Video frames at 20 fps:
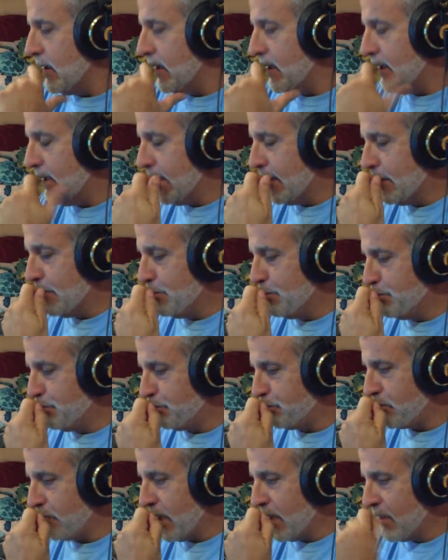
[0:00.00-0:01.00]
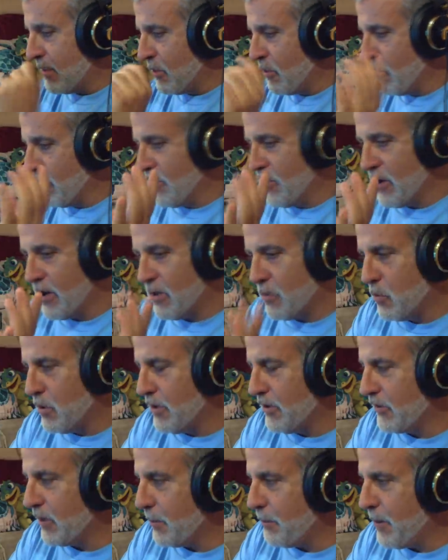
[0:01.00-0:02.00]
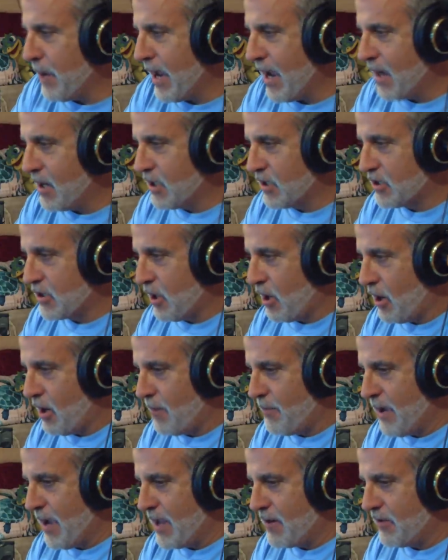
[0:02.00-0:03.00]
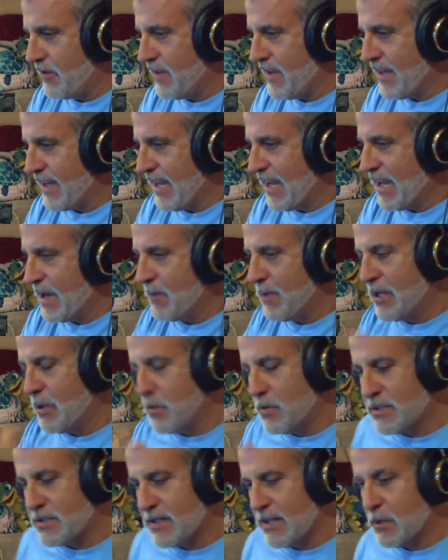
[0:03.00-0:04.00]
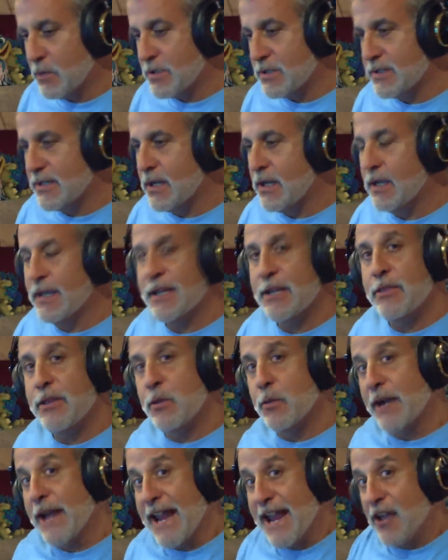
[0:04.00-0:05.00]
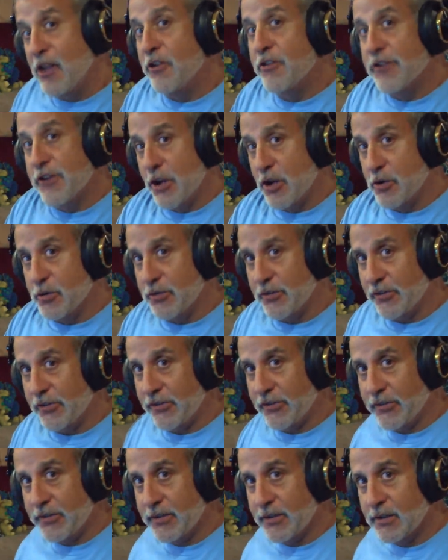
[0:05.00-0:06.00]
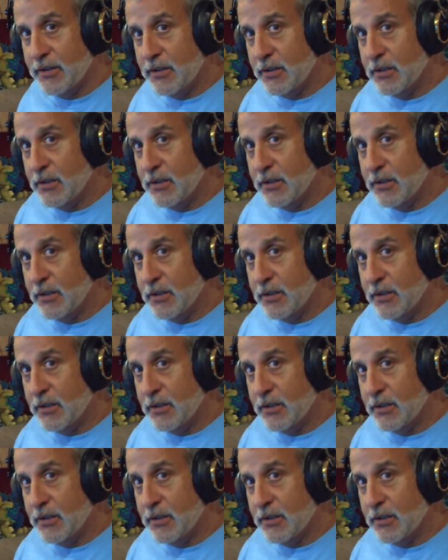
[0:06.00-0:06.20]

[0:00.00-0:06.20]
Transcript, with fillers: Um, there was a, a, guitar pattern that came in. It was, it was, uh, they were held notes